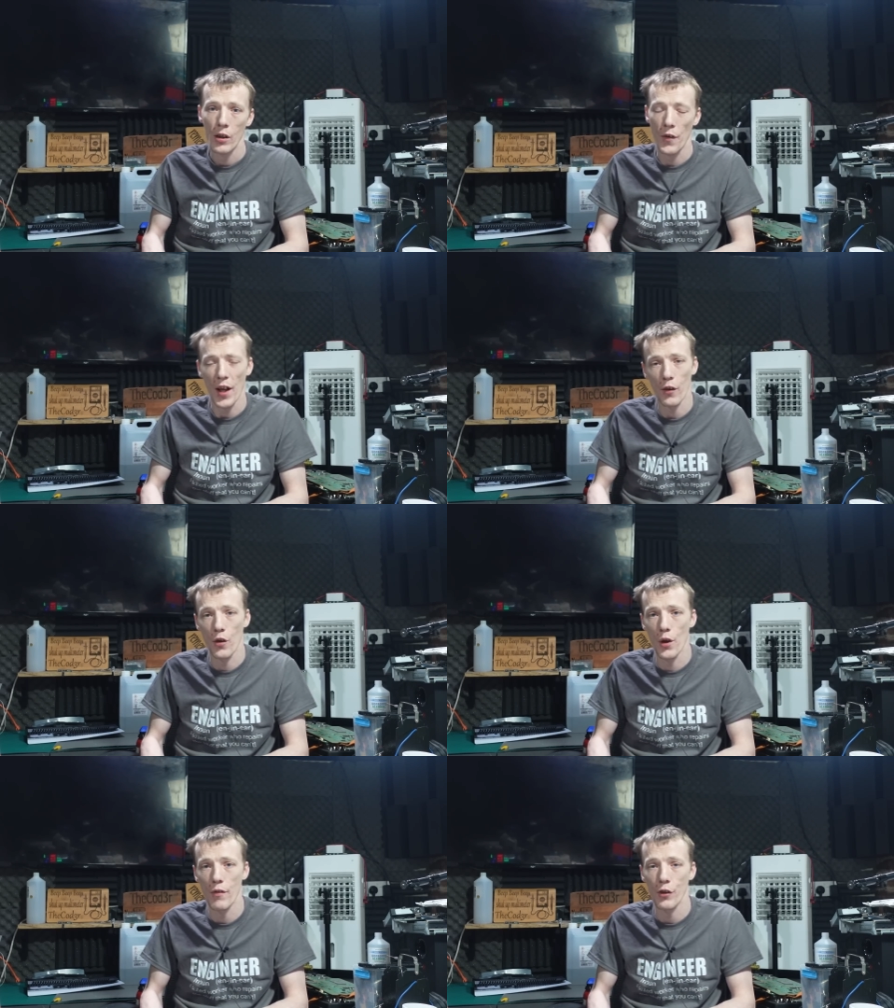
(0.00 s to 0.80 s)
So that's
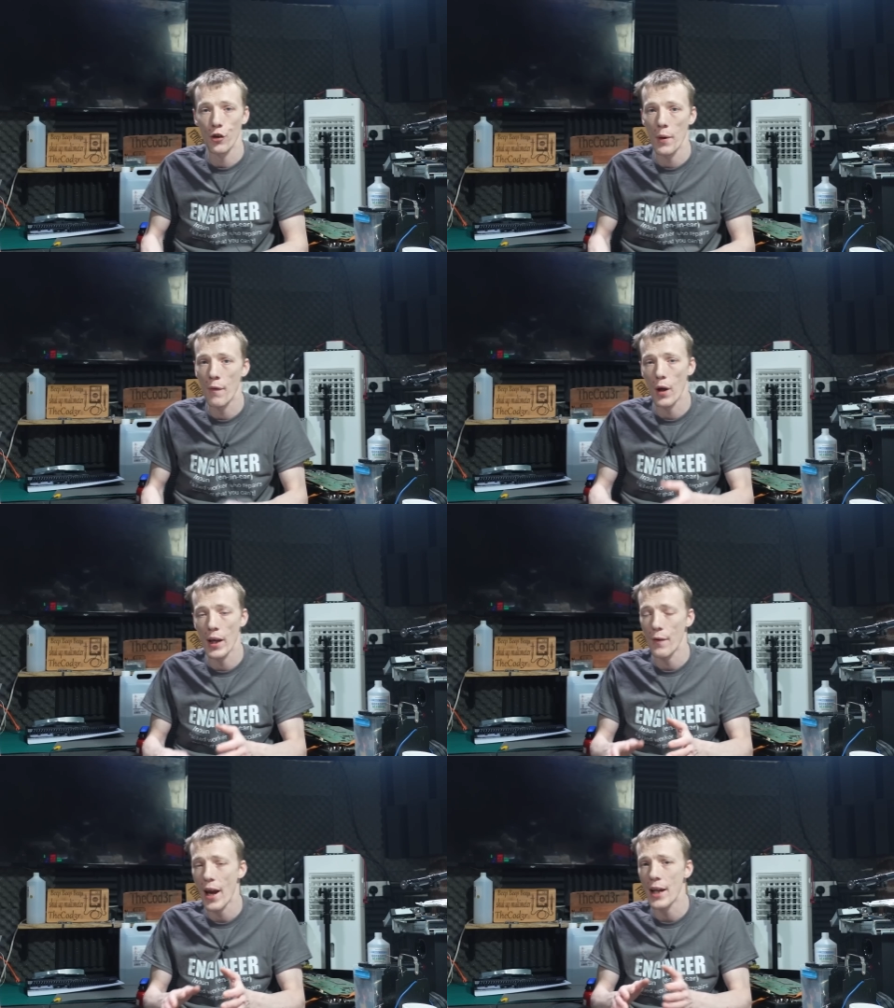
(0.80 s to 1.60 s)
another issue. If,
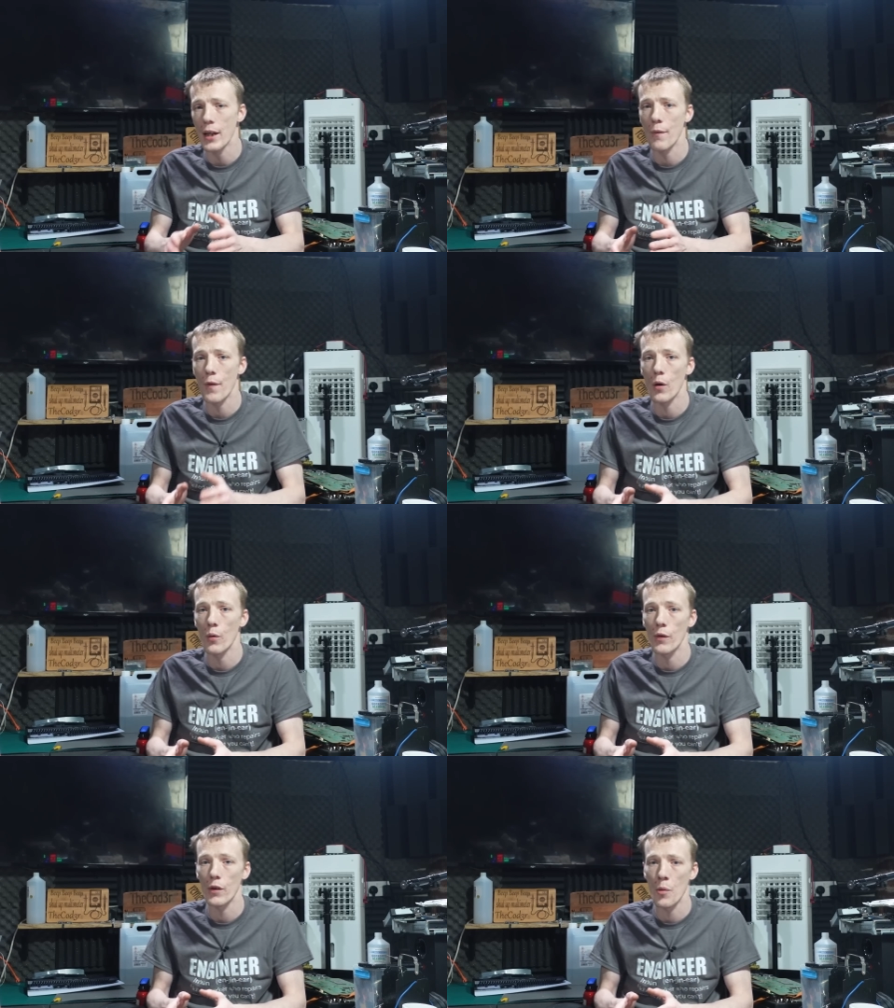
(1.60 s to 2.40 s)
if any of
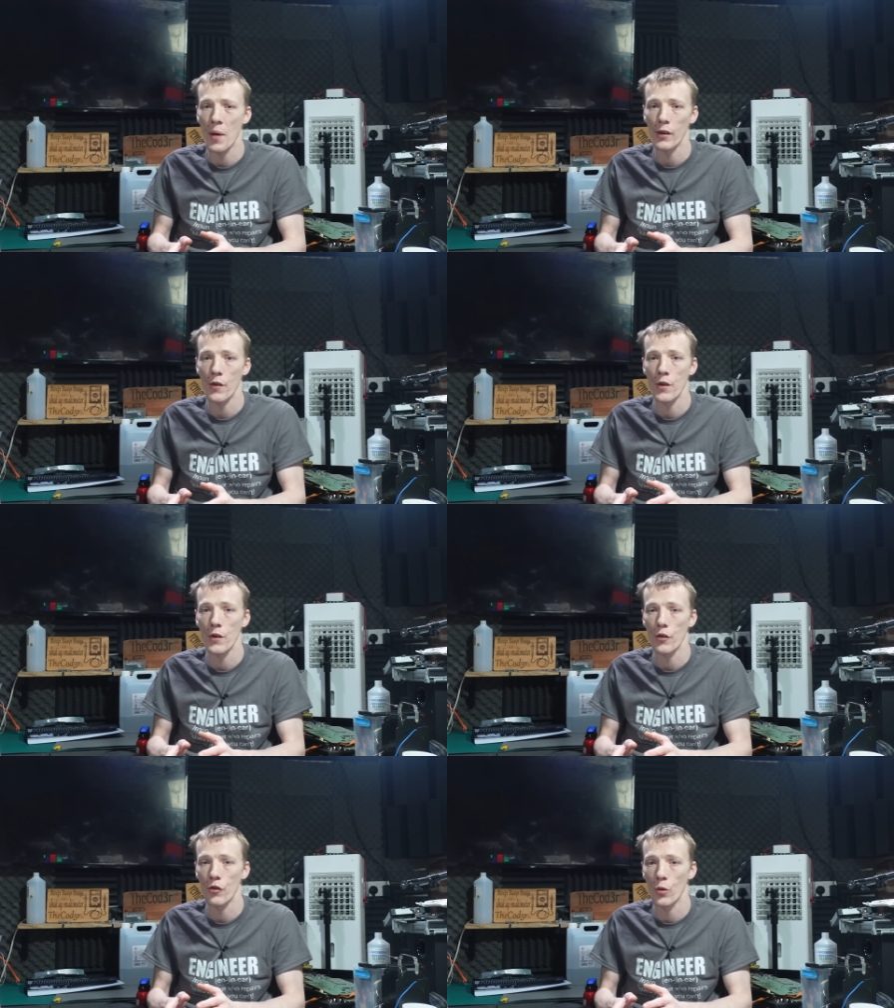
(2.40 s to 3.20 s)
those
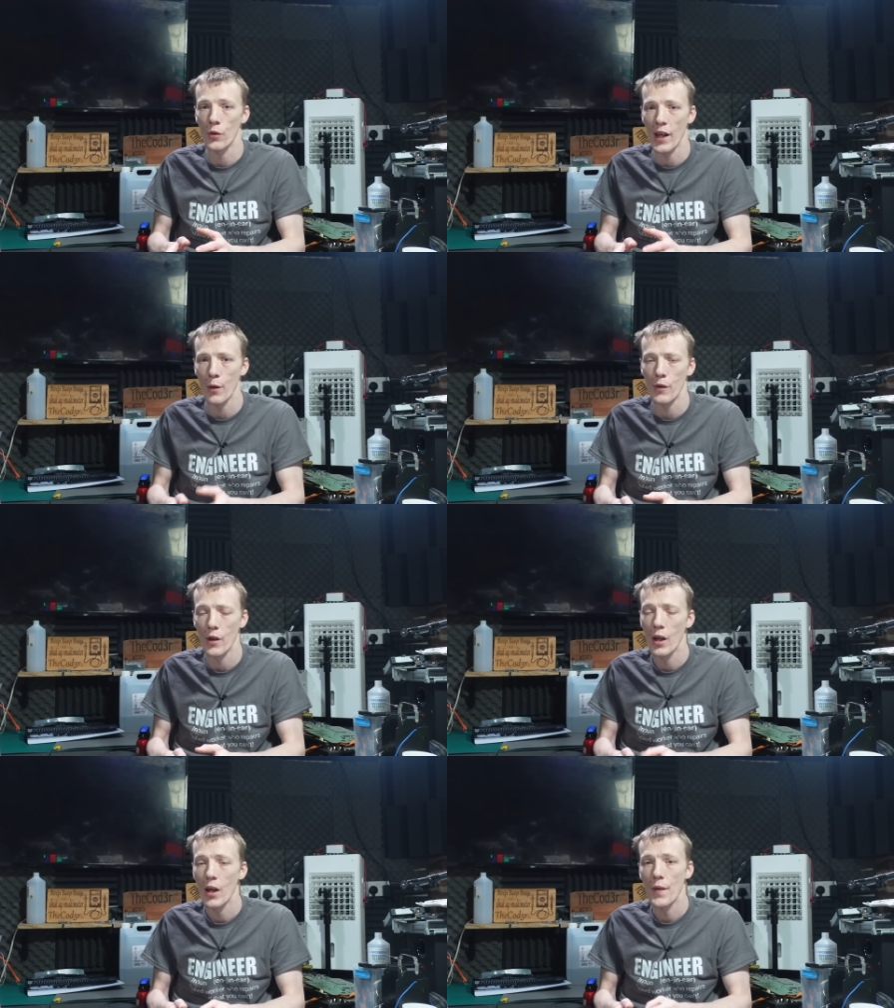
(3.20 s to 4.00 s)
capacitors short out,
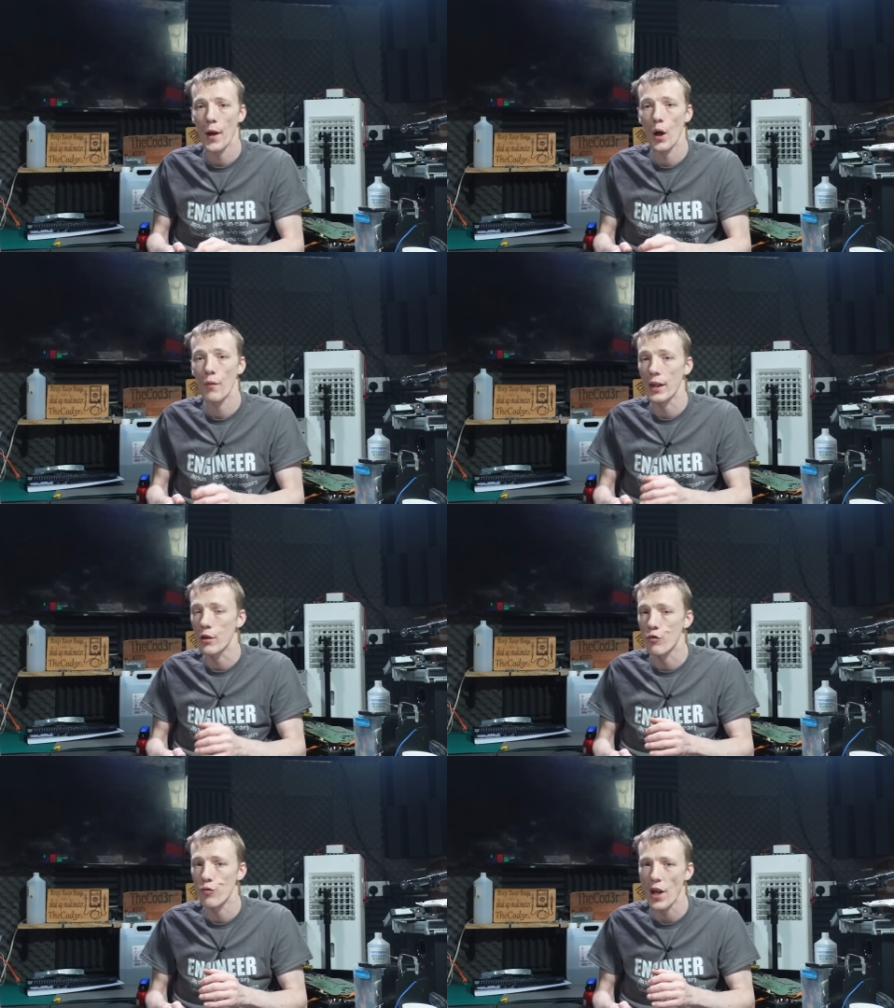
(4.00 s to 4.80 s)
they are
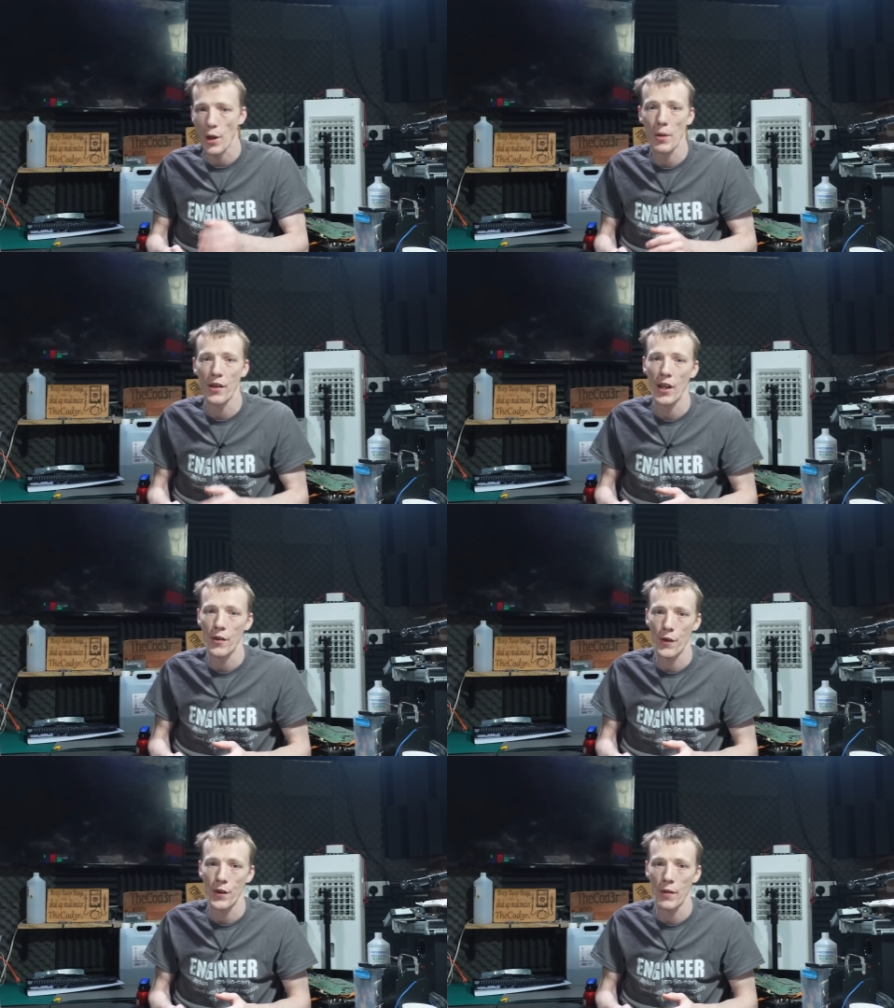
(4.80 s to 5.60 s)
incredibly
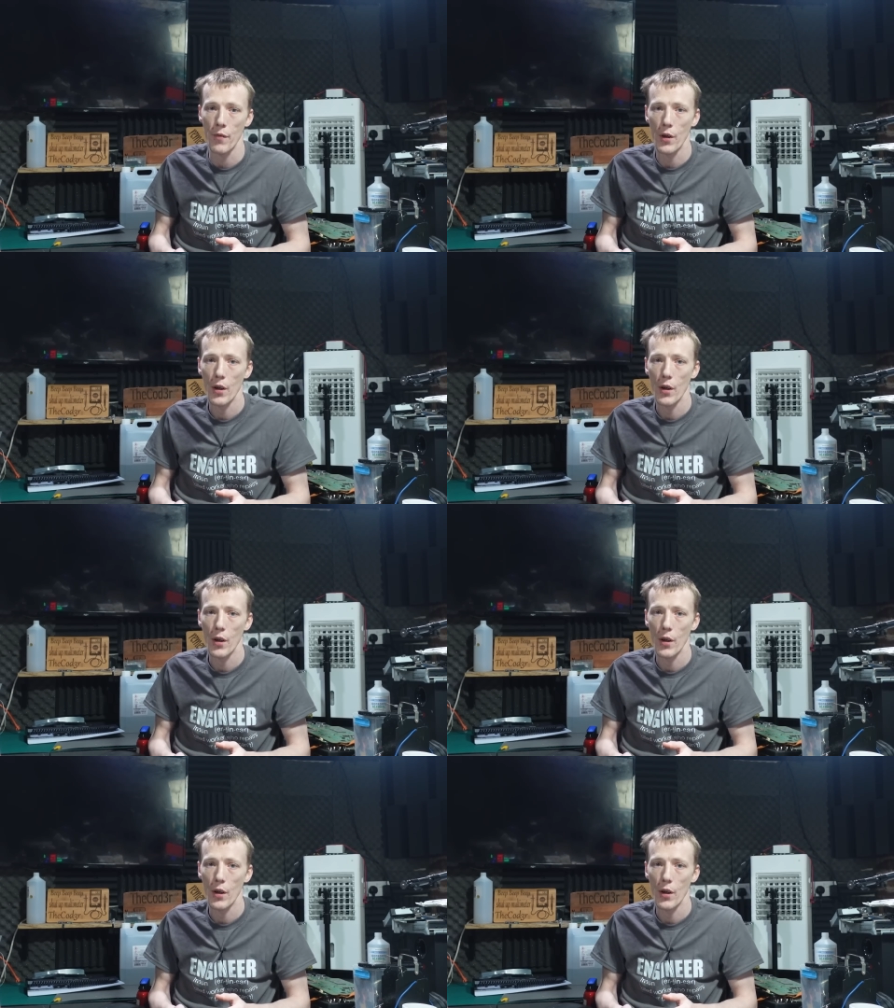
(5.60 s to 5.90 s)
sensitive.